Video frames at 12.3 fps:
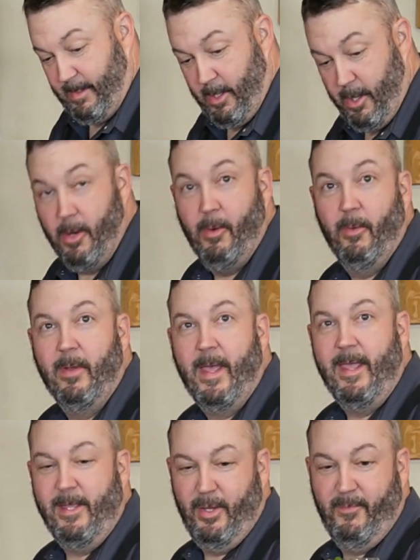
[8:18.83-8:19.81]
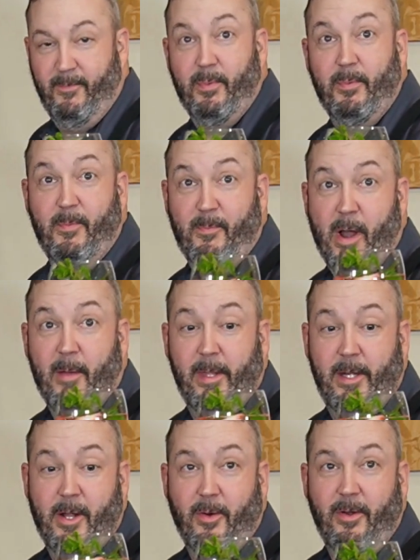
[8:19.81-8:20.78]
Oh, hey, you
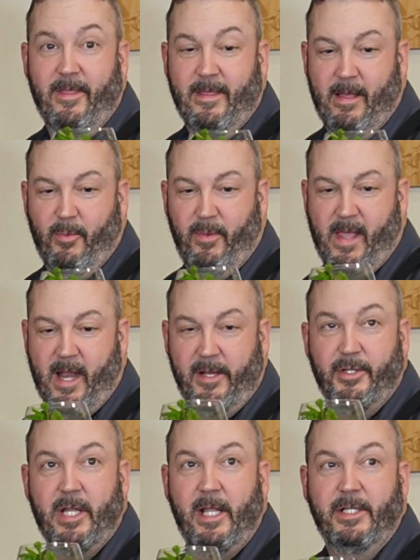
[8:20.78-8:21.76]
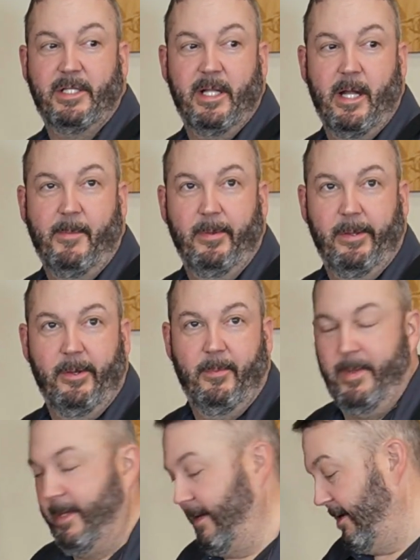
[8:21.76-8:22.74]
probably noticed that we kind of changed it up a little
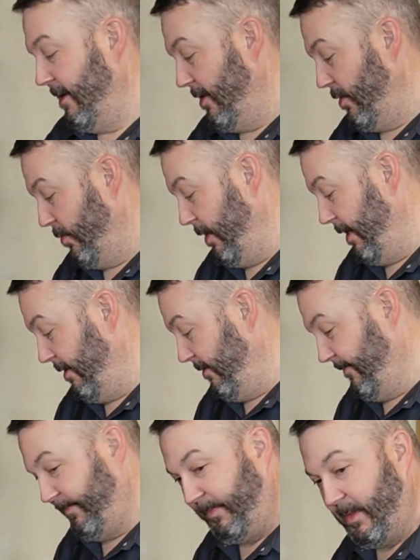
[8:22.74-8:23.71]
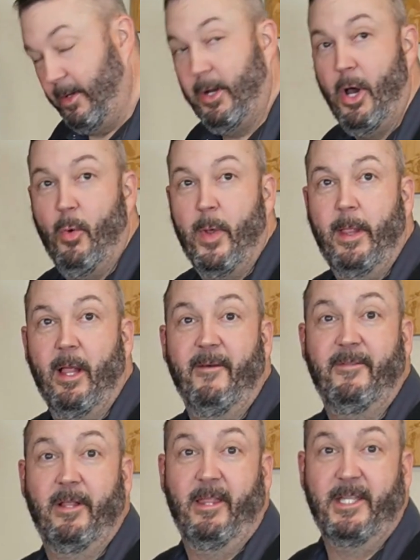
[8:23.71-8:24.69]
bit. Well, you know we
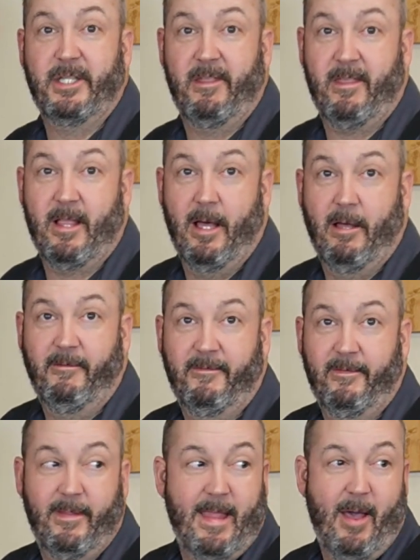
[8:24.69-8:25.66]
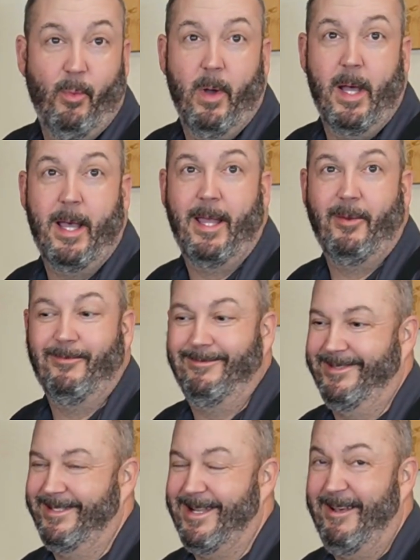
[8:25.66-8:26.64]
love delicious stuff, and that wine
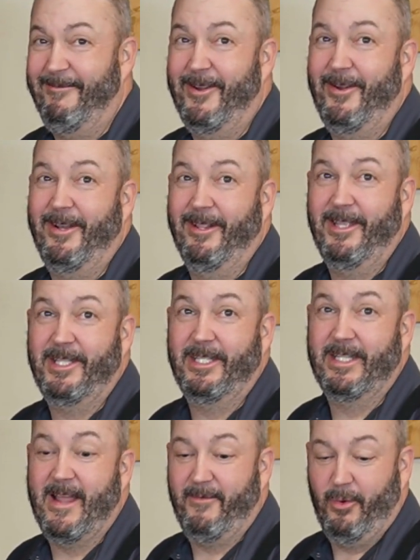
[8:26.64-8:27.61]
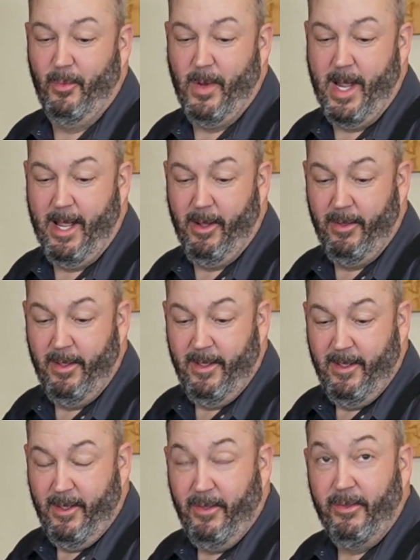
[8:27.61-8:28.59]
was not very delicious after a while.
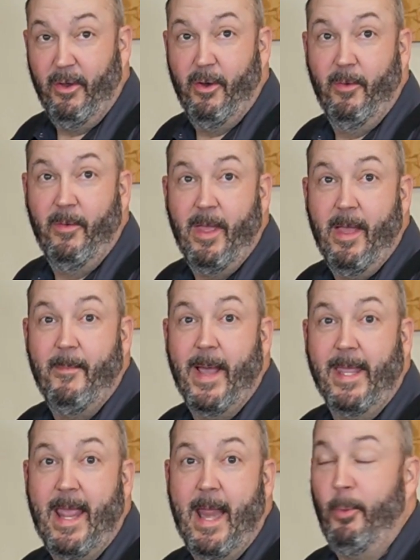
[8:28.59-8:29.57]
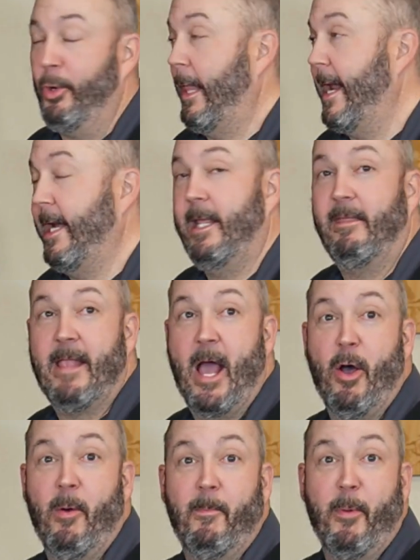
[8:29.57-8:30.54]
So my camera lady is
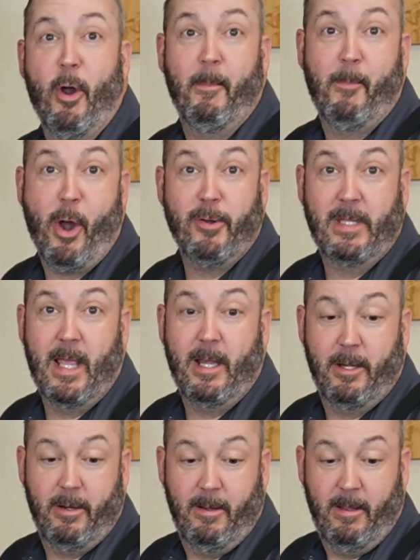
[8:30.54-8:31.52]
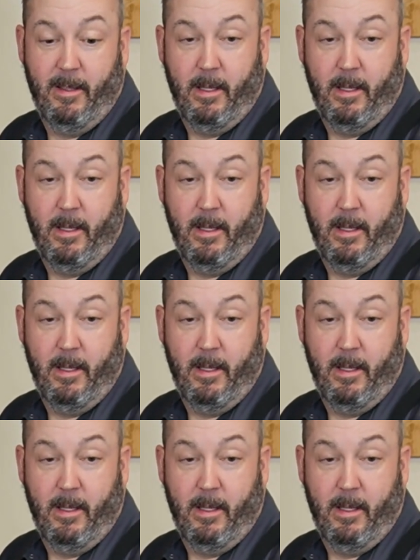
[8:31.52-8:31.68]
now part bartender.